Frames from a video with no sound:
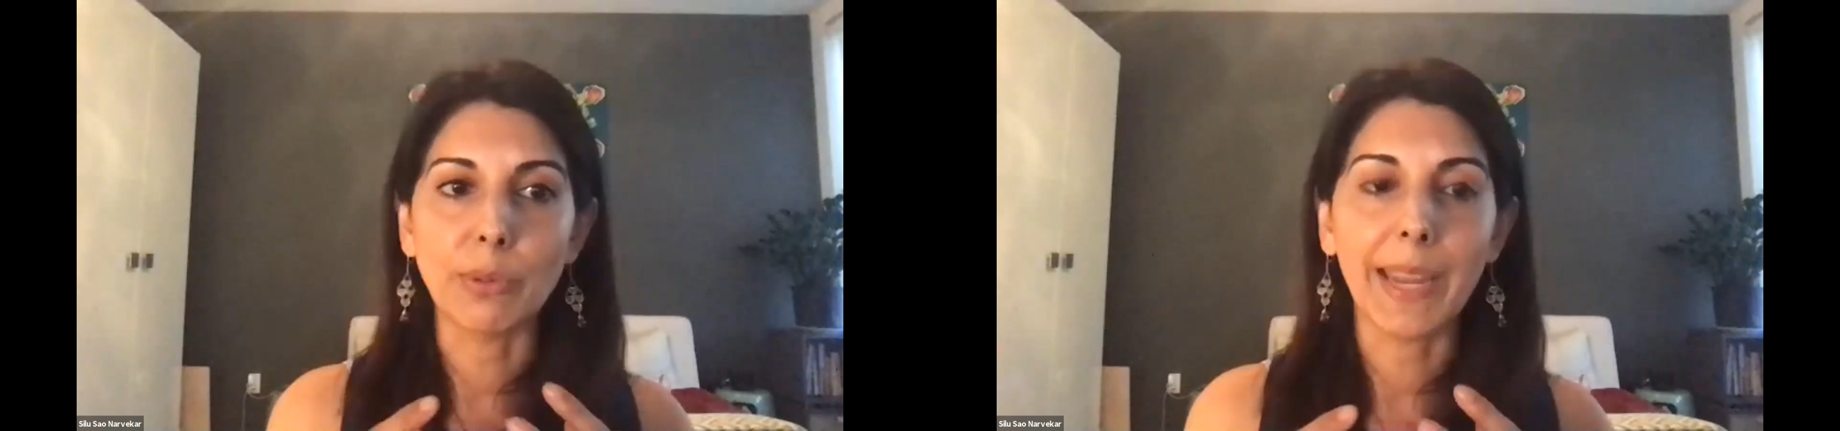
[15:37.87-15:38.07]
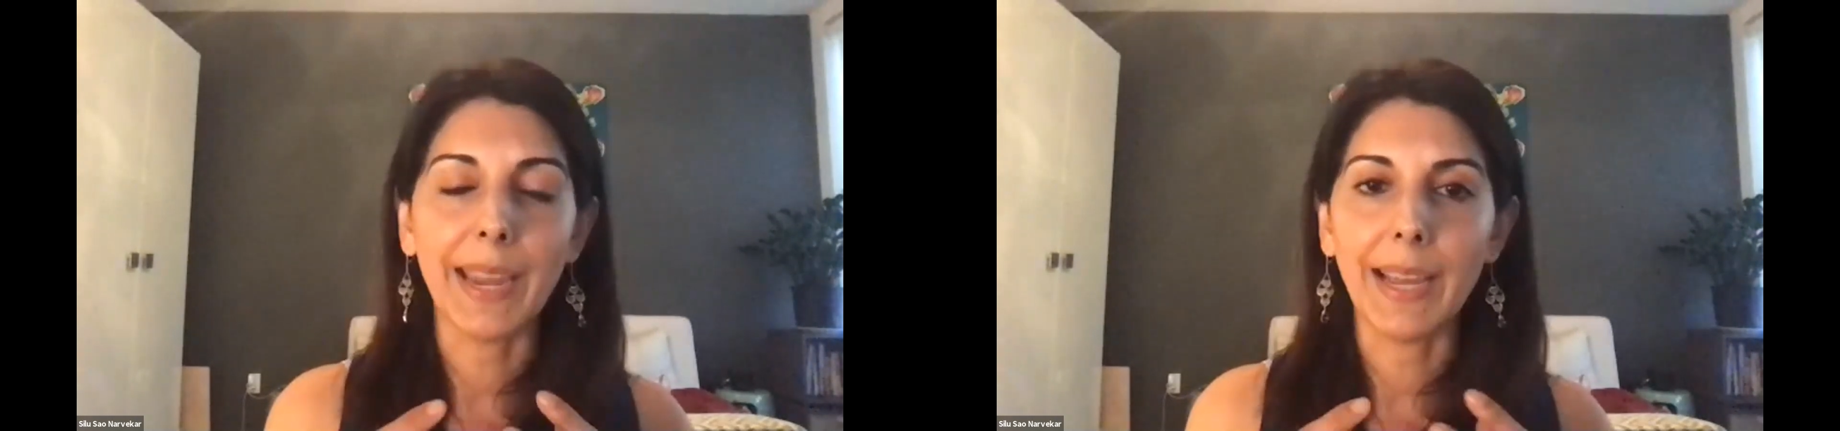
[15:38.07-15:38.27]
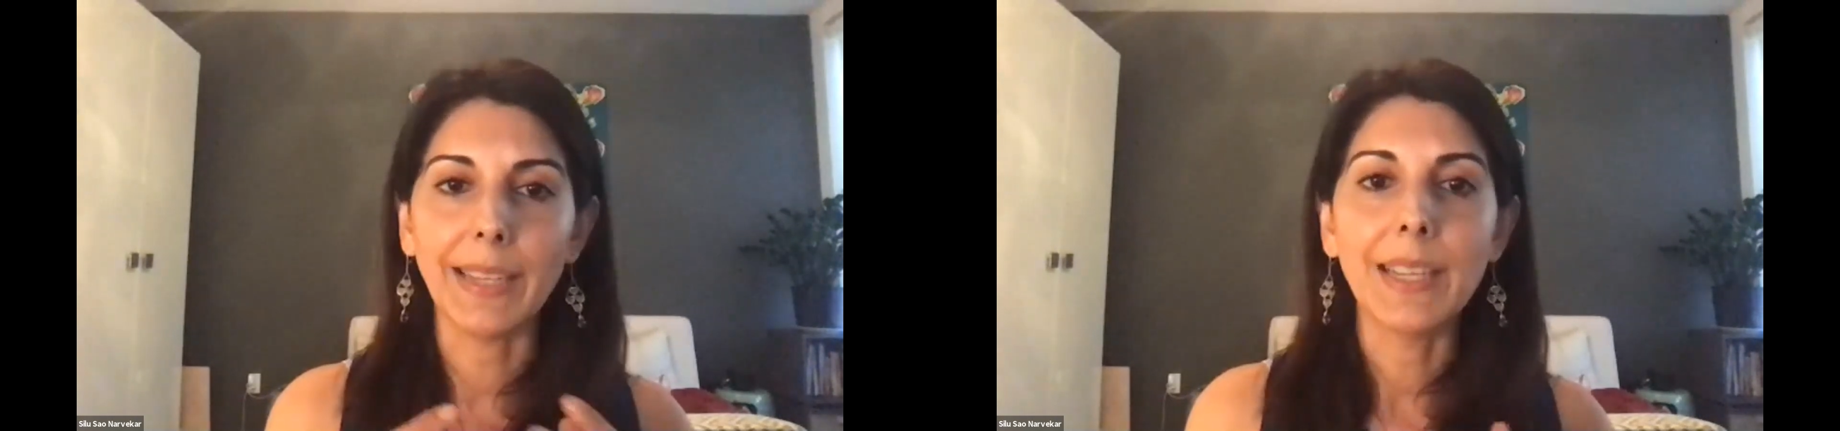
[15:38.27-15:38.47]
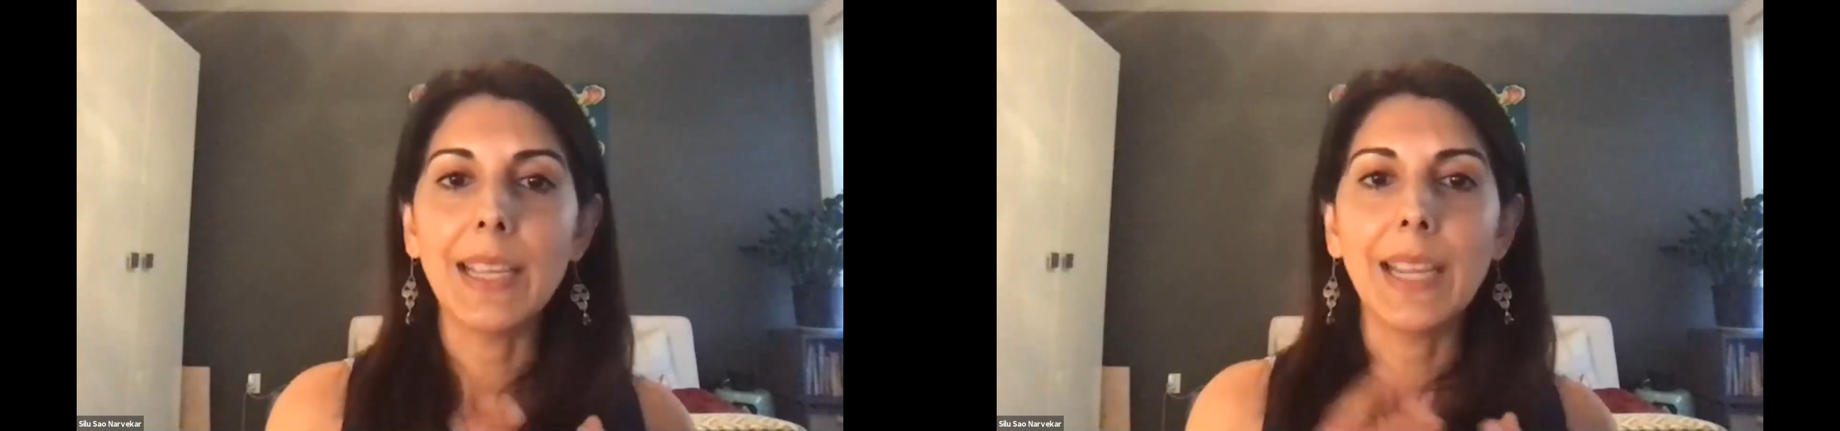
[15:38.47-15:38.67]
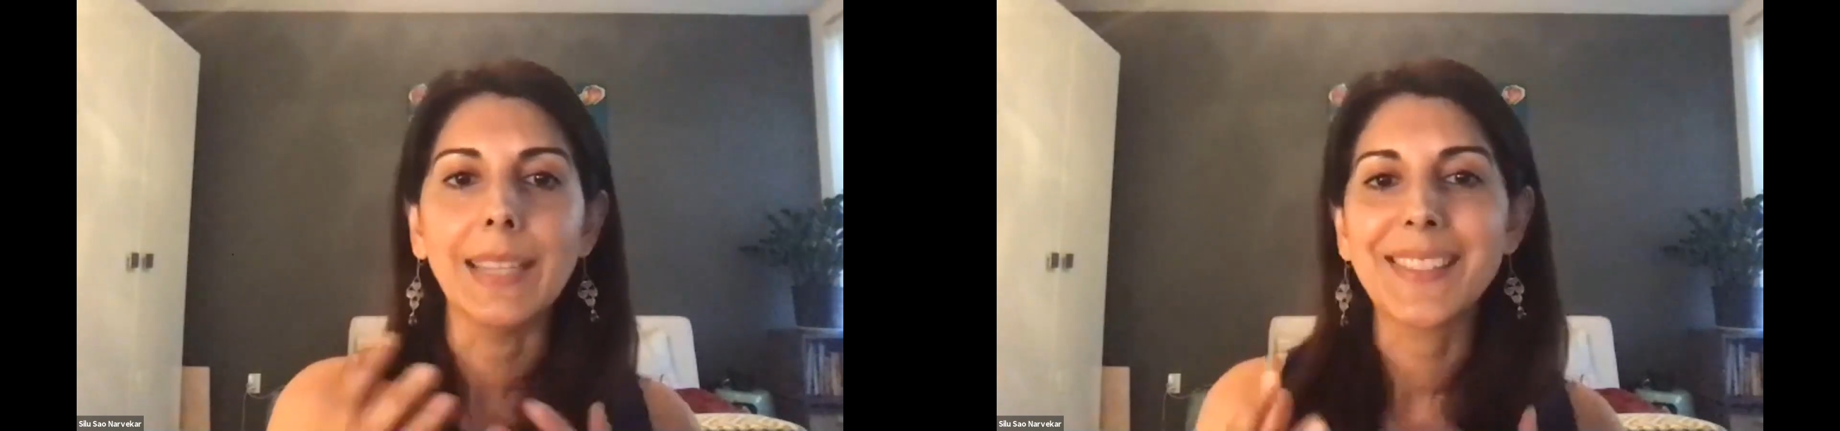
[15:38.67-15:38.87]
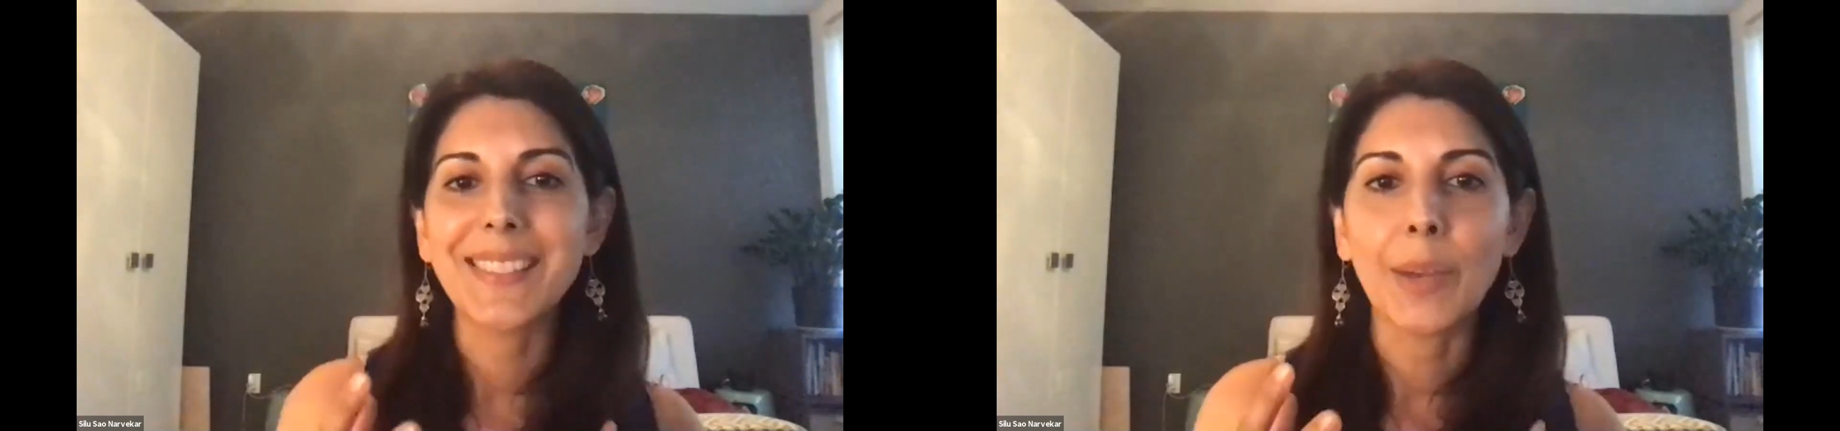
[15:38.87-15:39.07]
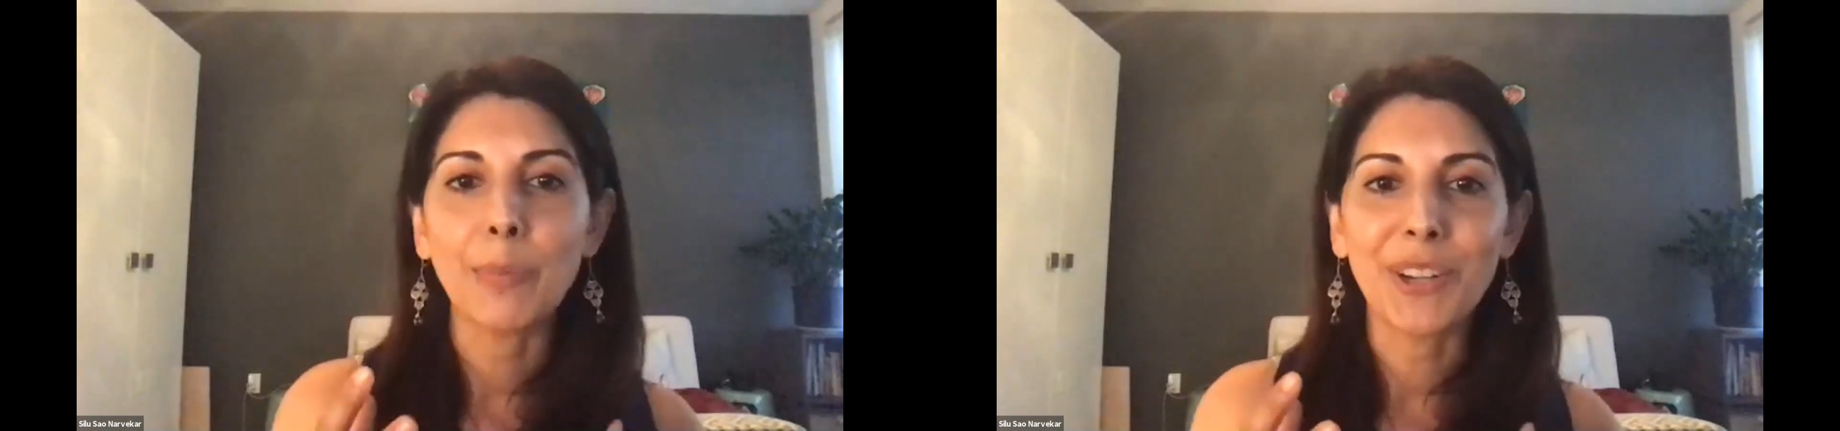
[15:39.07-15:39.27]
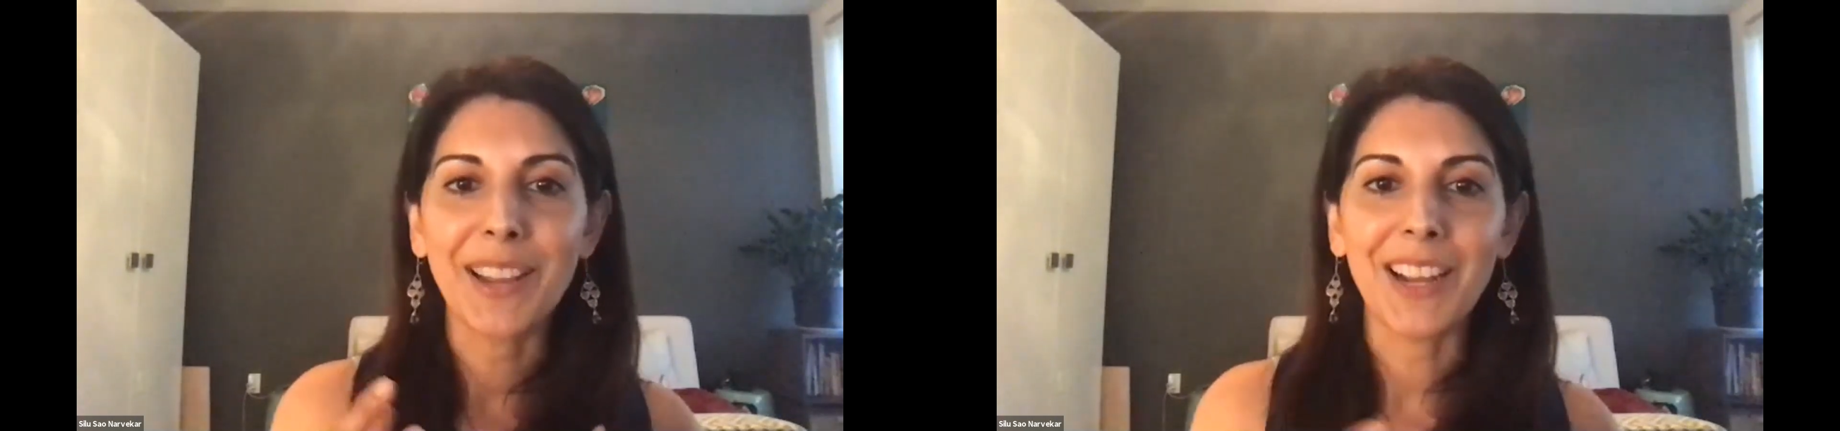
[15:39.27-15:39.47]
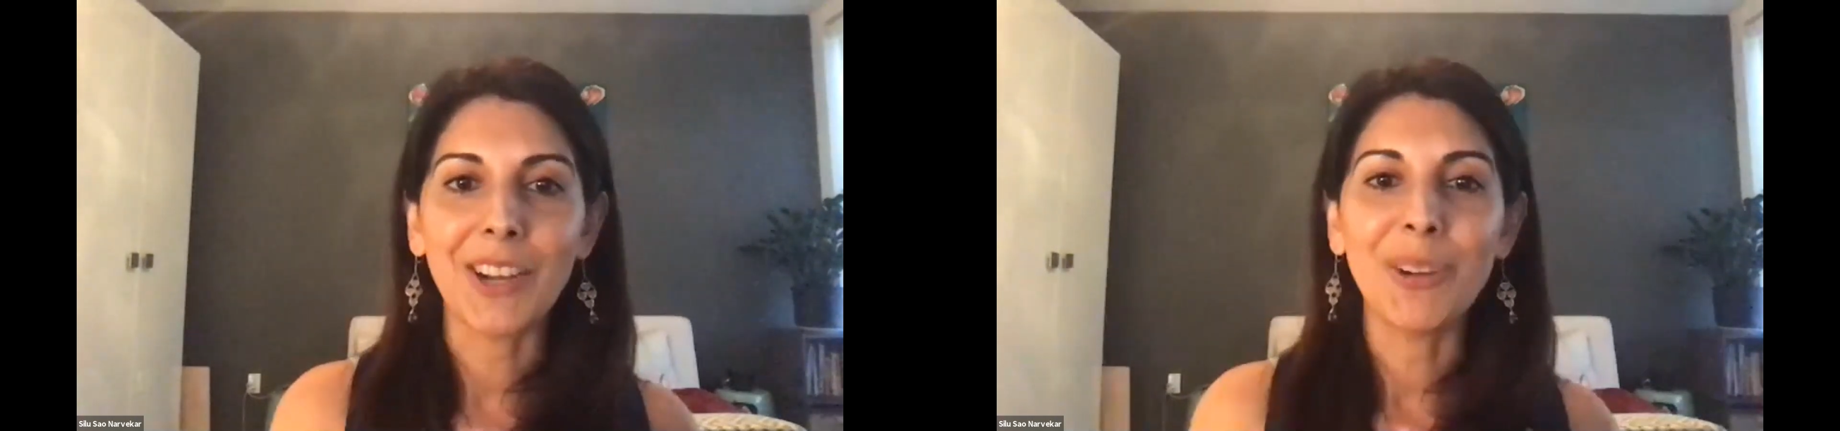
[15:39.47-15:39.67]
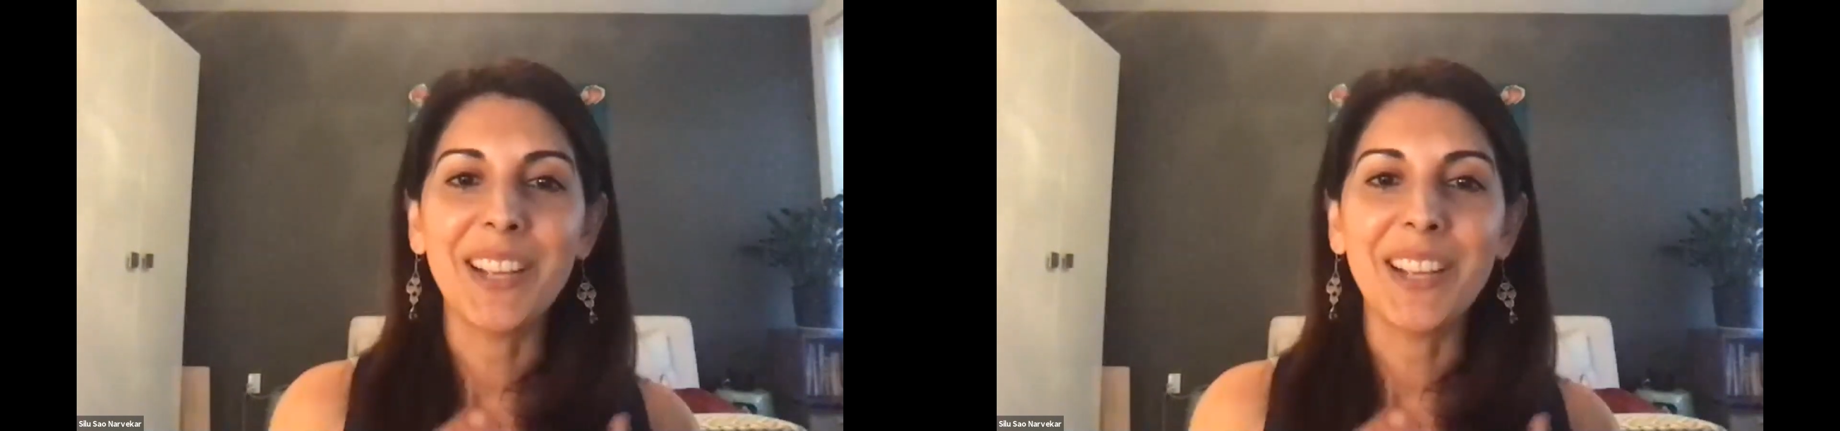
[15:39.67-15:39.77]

can. It's summer now.